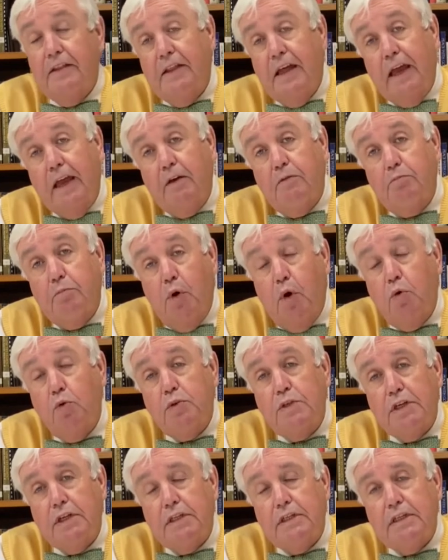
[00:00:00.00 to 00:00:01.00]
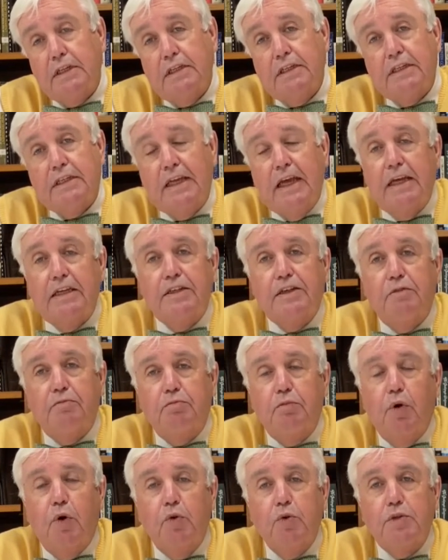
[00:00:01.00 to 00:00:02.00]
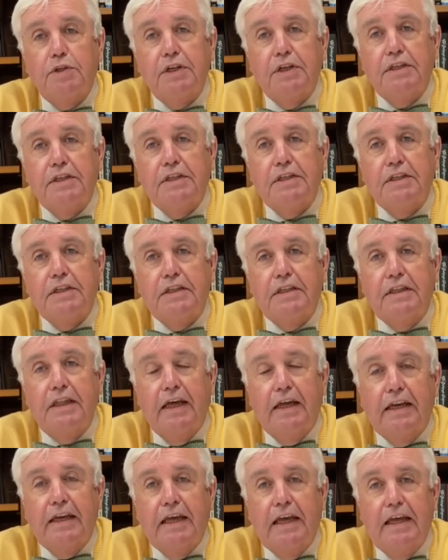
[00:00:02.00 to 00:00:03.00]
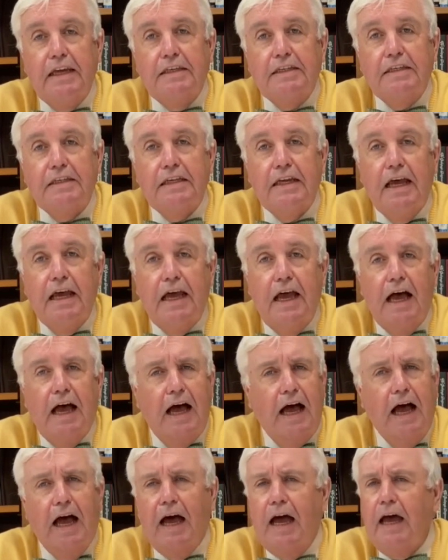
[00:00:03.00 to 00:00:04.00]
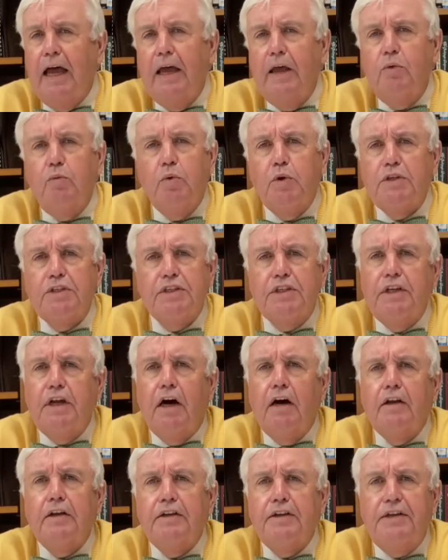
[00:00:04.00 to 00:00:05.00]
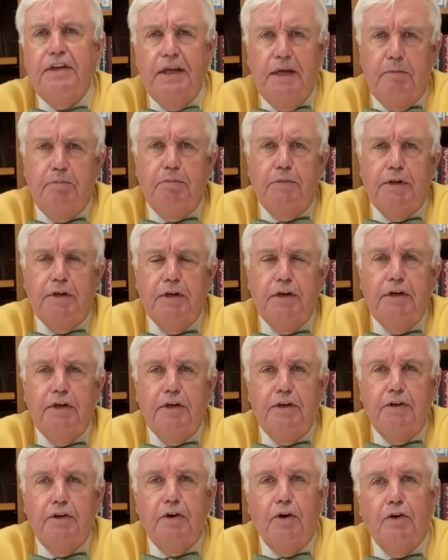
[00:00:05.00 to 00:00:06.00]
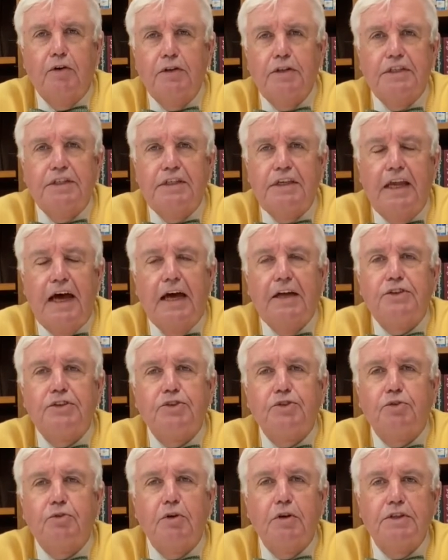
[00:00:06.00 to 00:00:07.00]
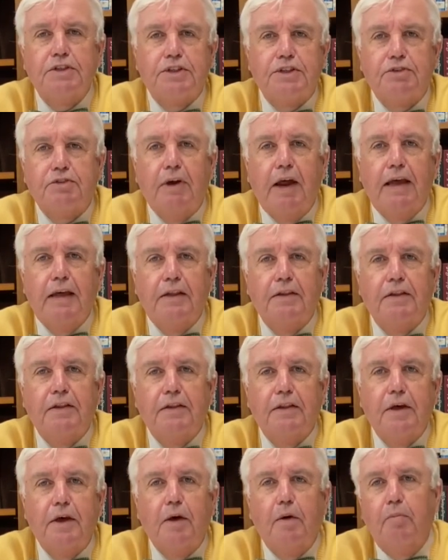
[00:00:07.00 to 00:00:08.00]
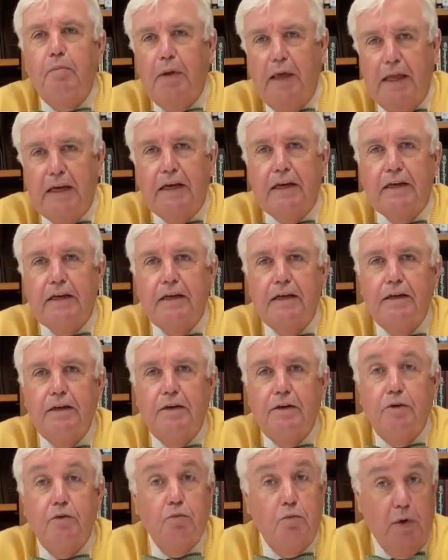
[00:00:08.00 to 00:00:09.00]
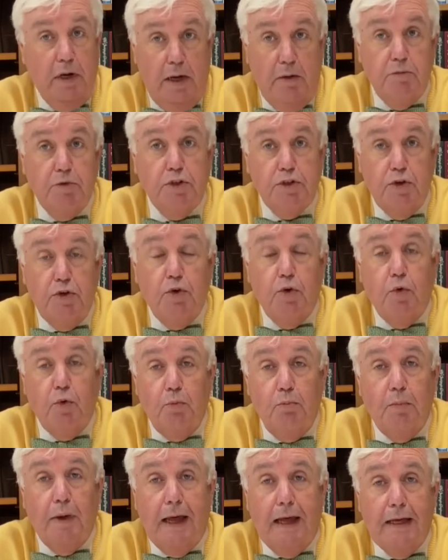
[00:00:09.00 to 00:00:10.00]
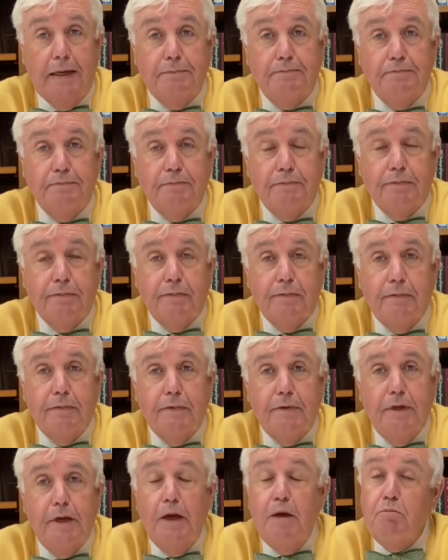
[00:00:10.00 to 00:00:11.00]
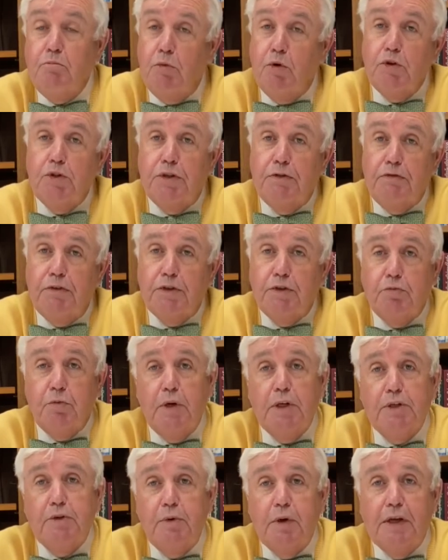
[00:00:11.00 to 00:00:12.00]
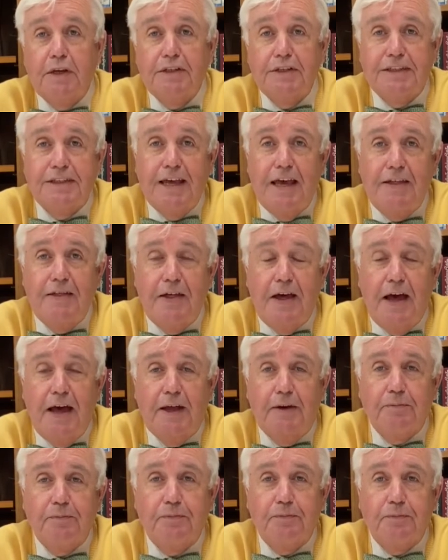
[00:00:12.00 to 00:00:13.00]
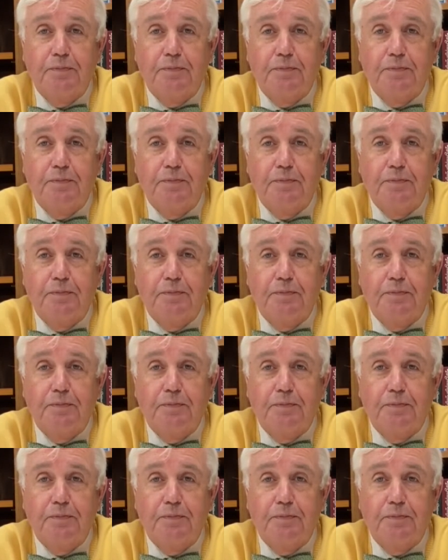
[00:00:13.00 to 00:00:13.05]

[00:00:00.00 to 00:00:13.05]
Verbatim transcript: Think of Moses. It says of Moses that his eye was not dimmed, nor his natural strength abated when he was an old man. Most of us wish we could say that.